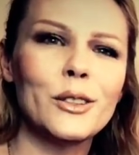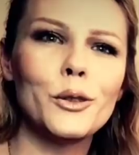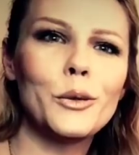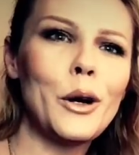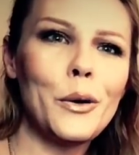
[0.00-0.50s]

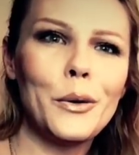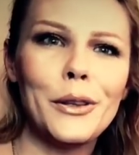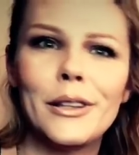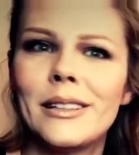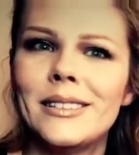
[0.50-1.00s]
growth,
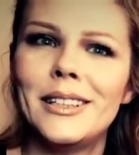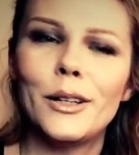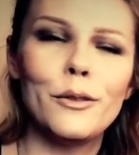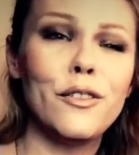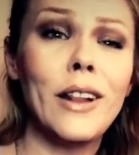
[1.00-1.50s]
you
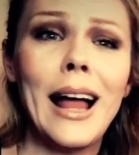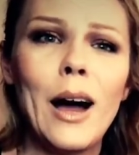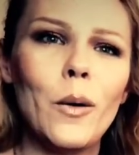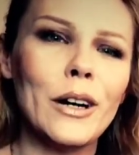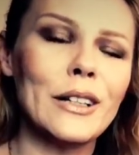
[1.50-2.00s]
know,
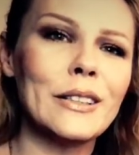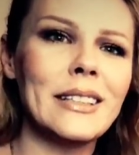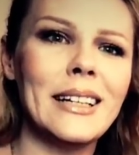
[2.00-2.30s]
flowers